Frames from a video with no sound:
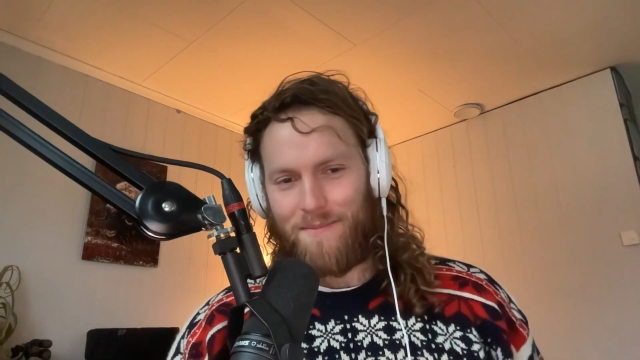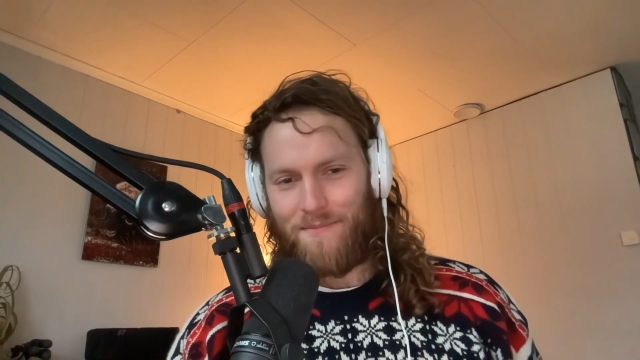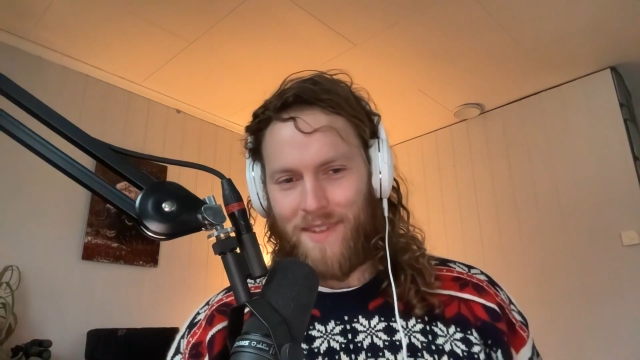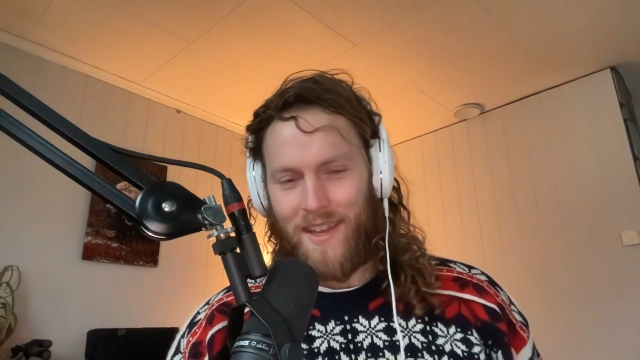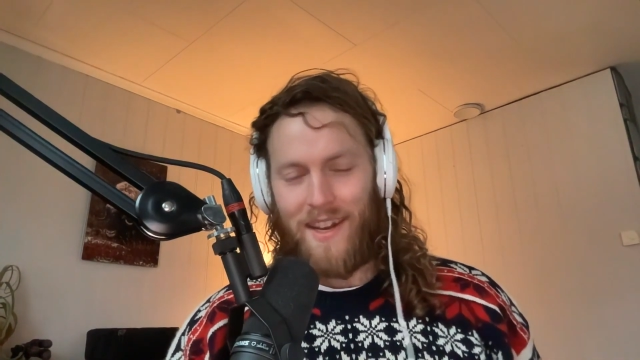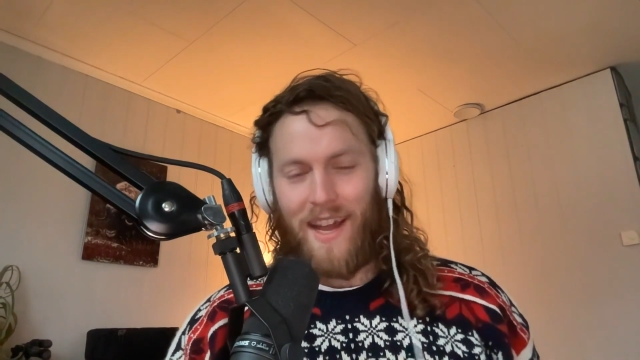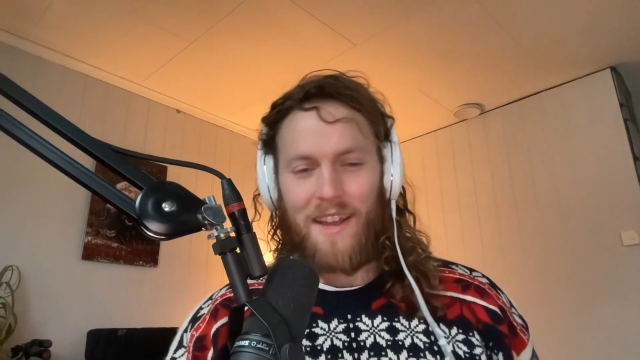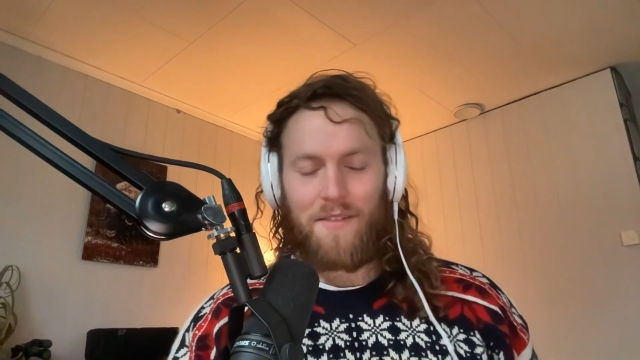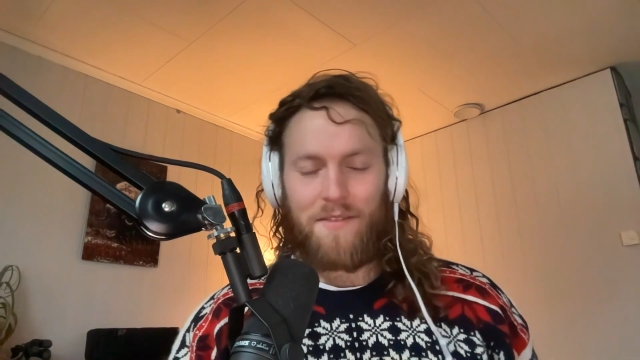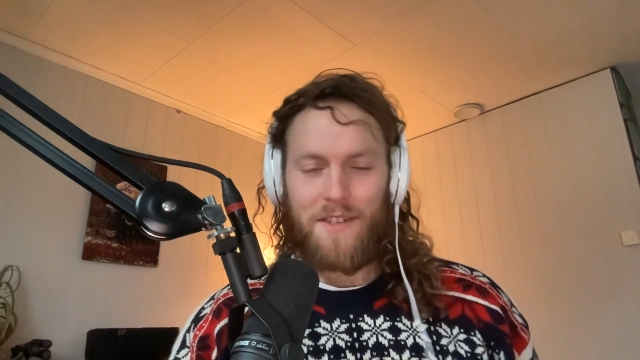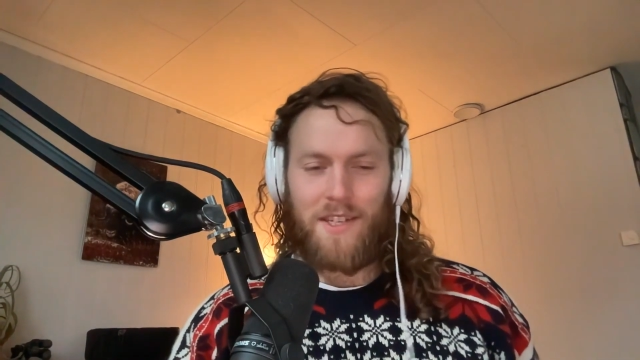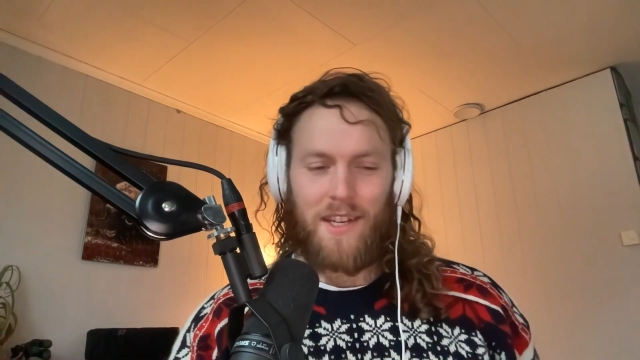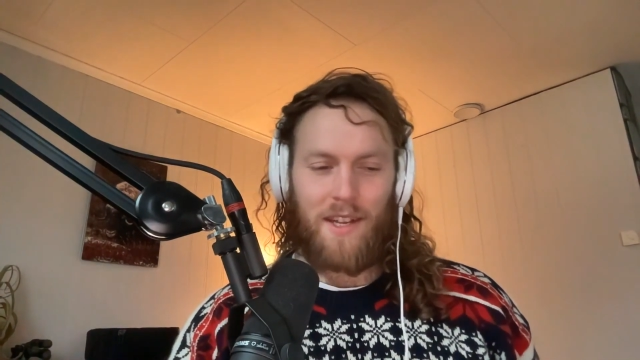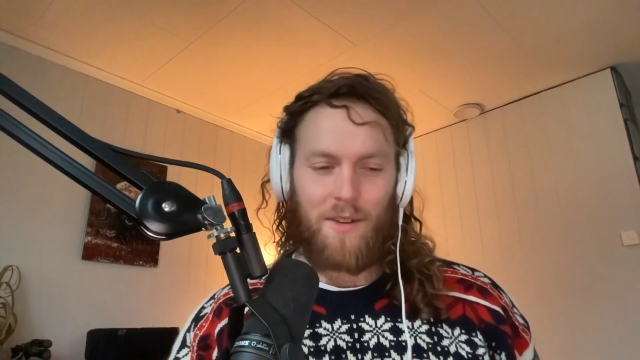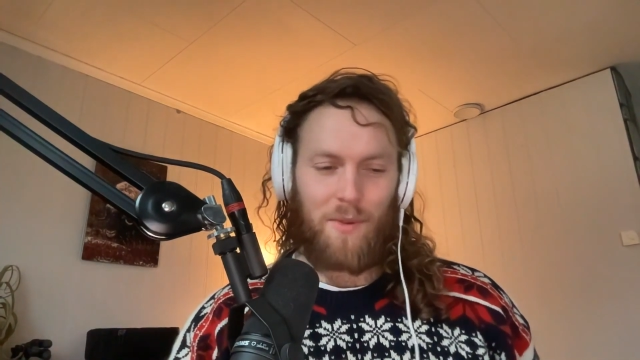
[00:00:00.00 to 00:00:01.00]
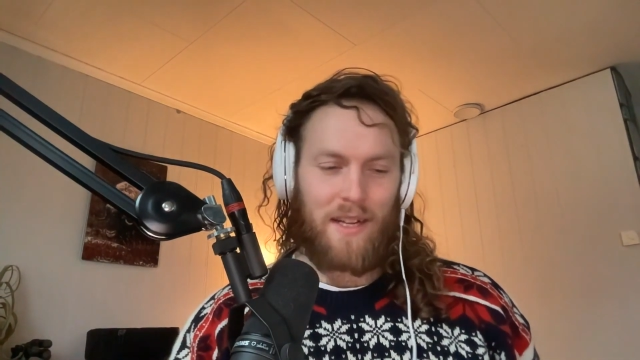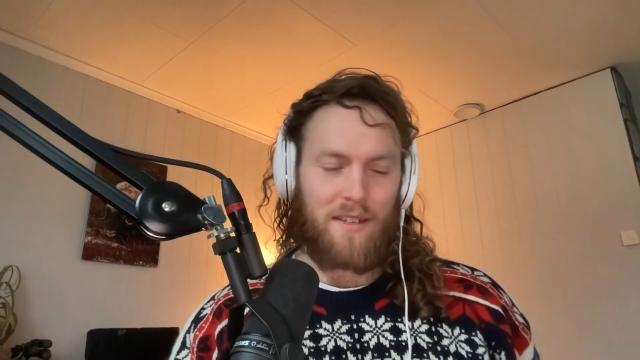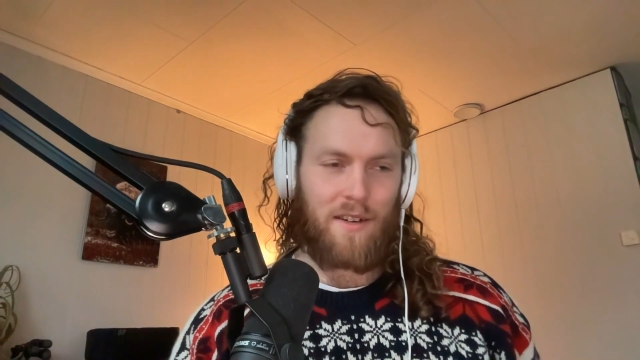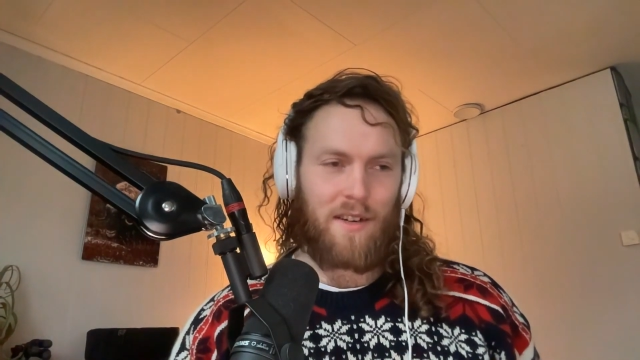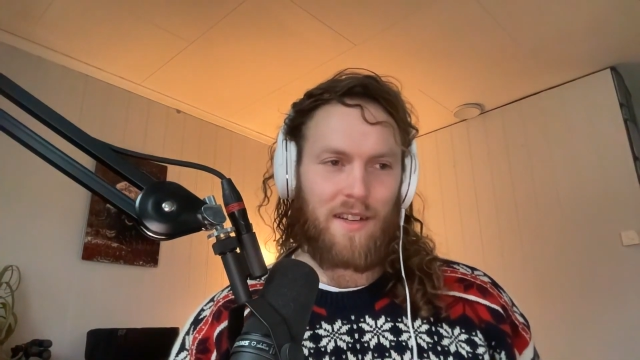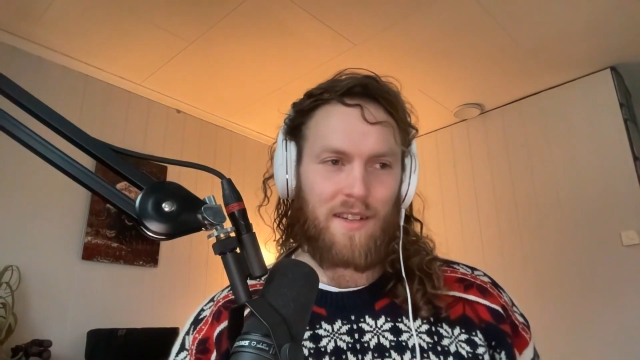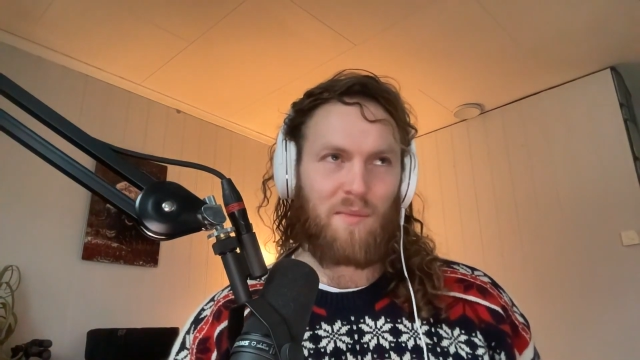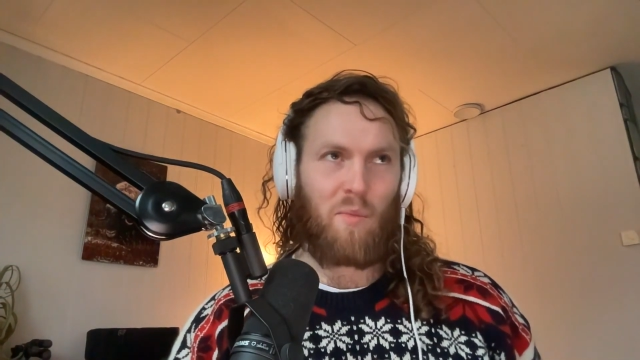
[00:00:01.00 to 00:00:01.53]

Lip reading: And ice fishing in winter is